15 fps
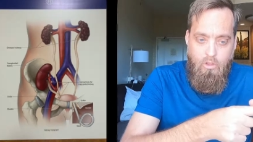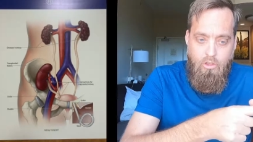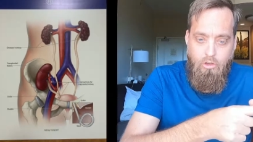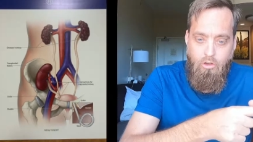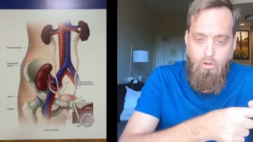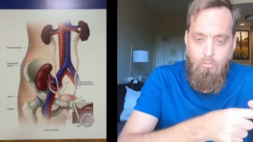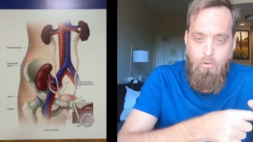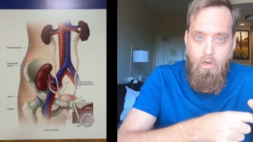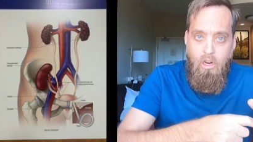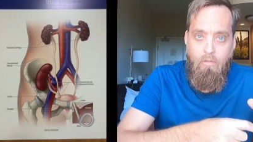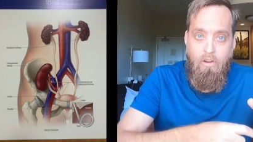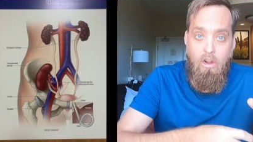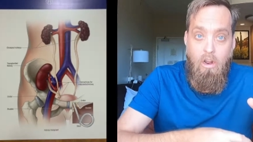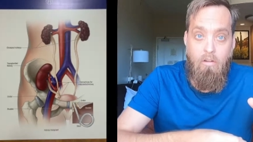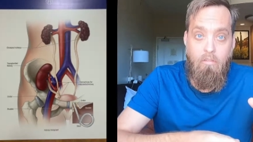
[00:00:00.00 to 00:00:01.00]
tube
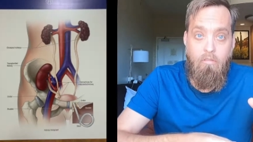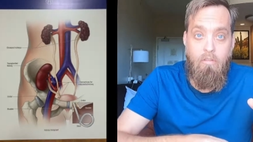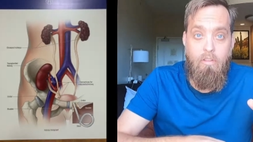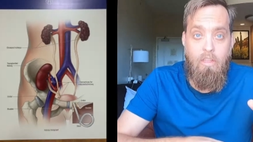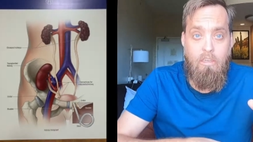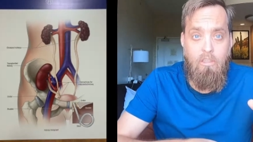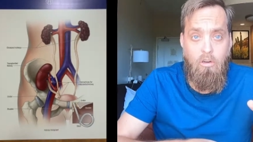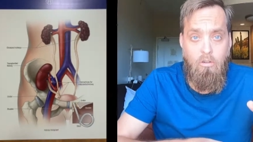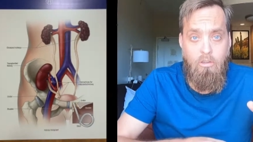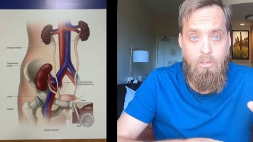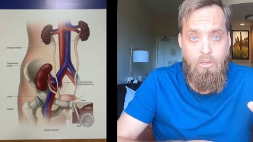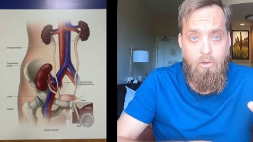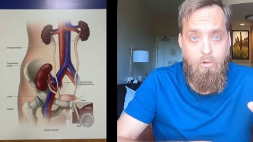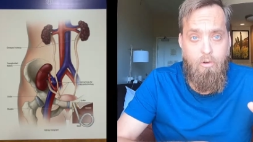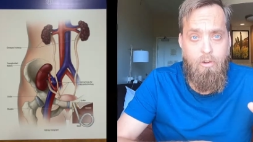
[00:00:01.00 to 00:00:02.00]
coming off of it. That's called a
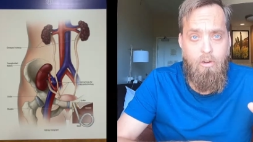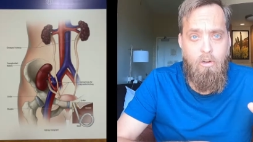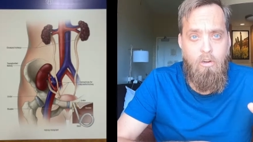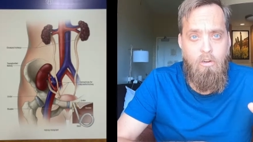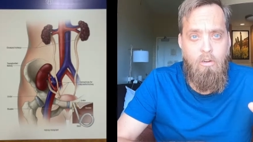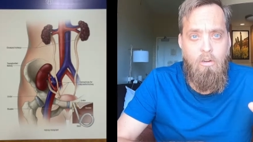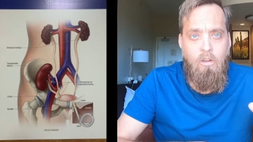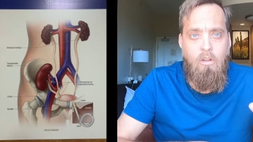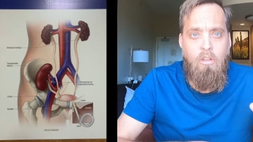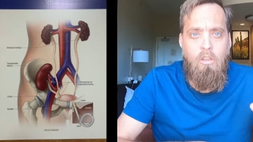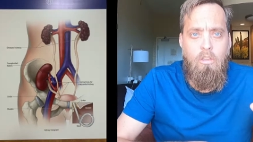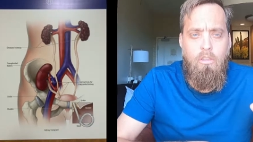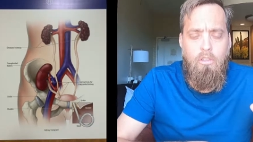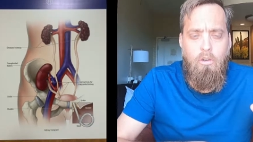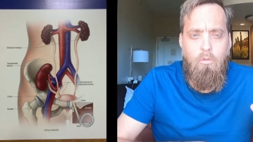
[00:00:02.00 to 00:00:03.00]
ureter.
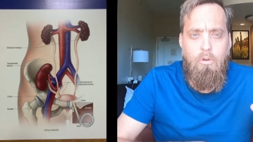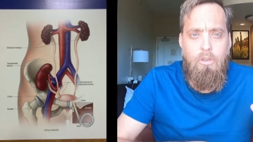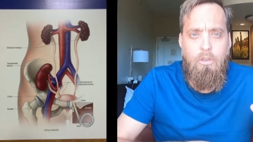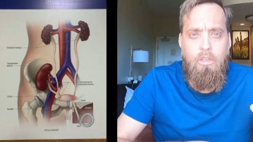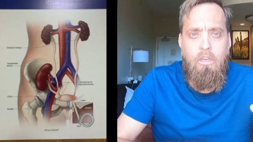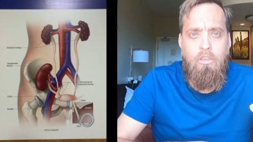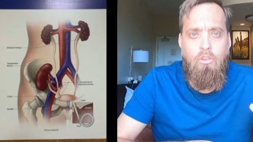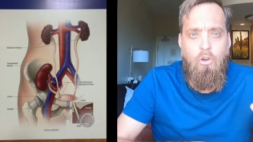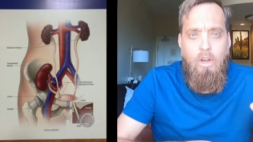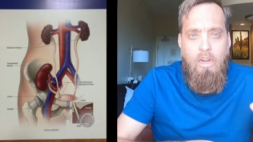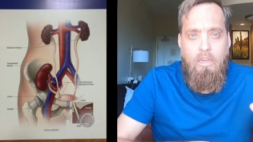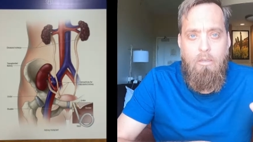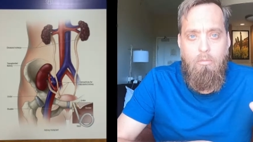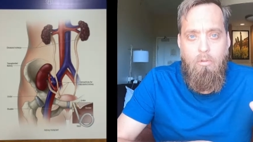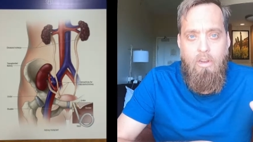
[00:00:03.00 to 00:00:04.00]
So when you get a
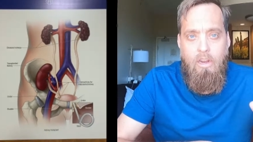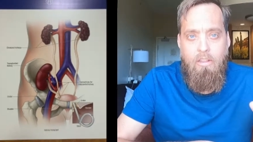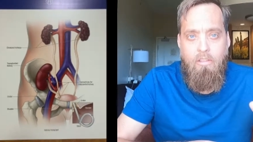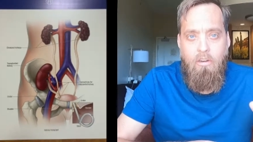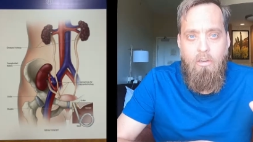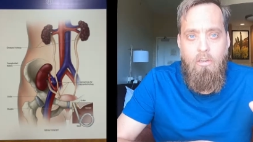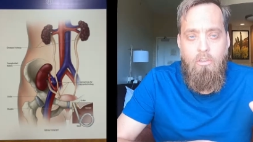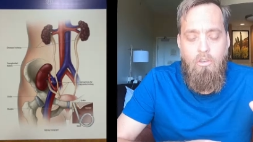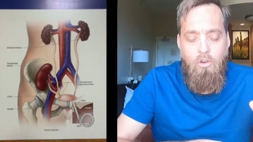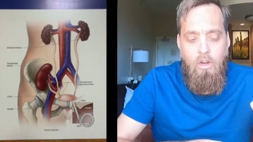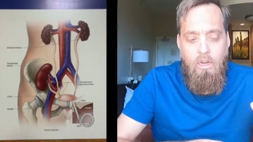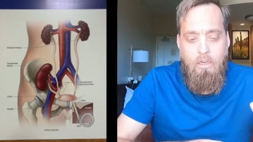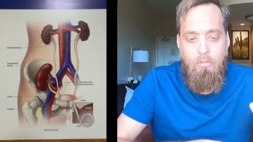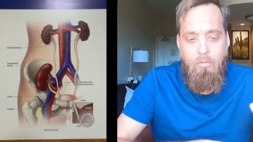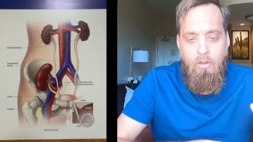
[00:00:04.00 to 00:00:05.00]
transplant, they're gonna
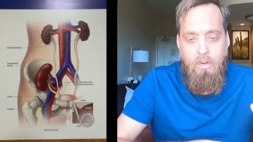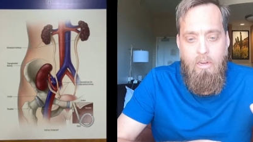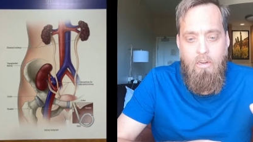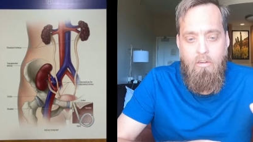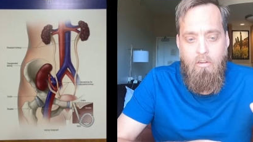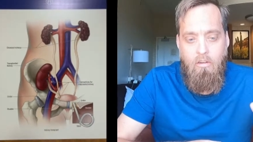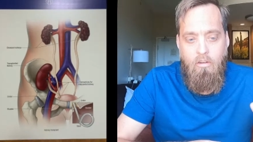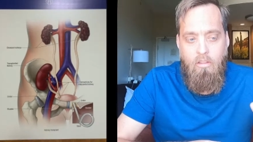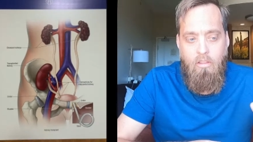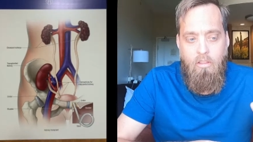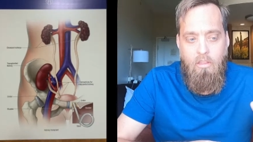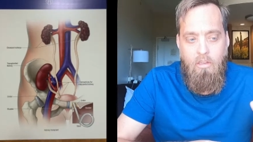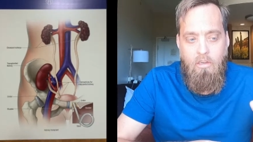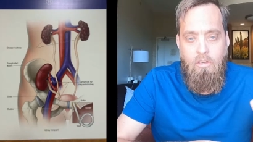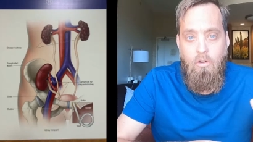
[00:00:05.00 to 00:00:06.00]
transplant
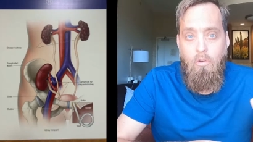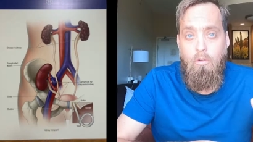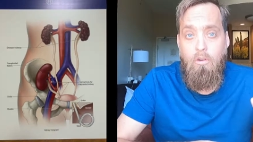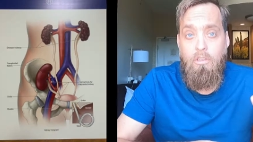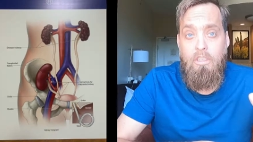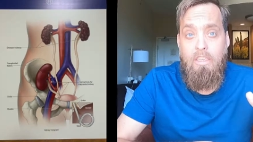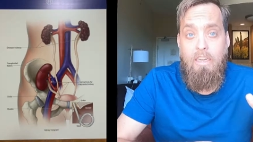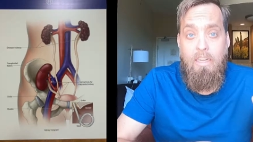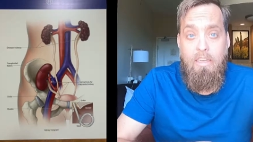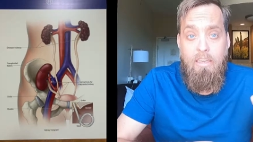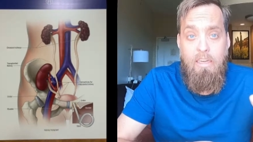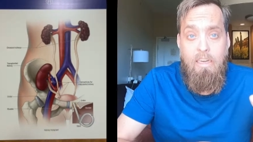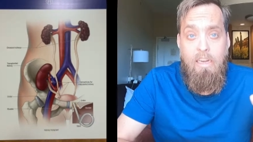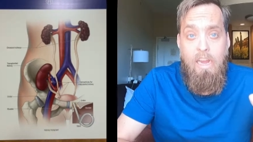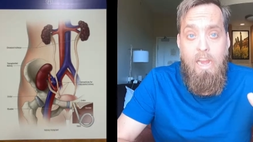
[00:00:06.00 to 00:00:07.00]
the donor's
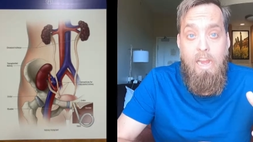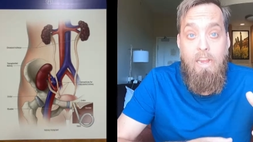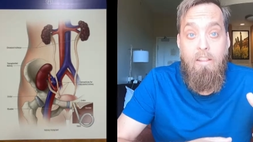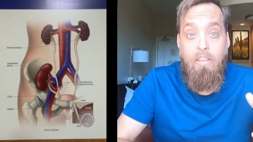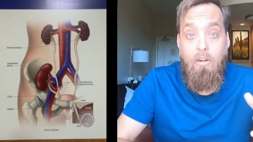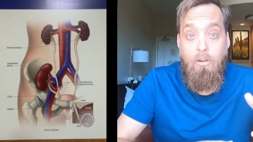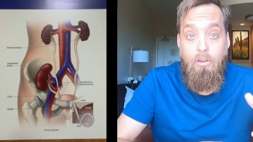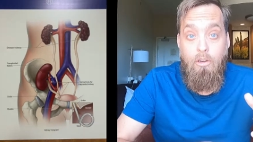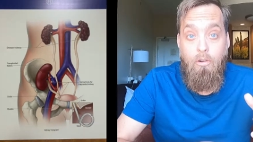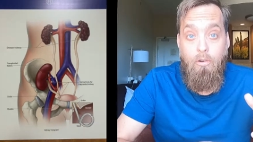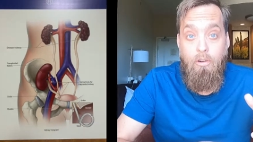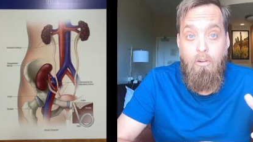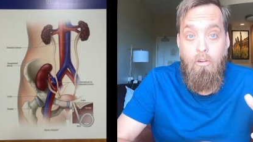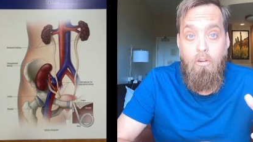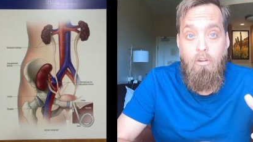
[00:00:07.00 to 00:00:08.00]
kidney and their
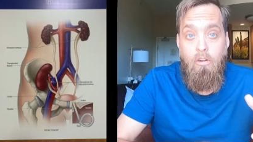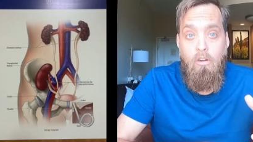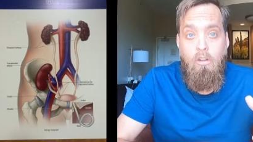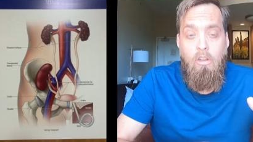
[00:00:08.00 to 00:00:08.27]
ureter.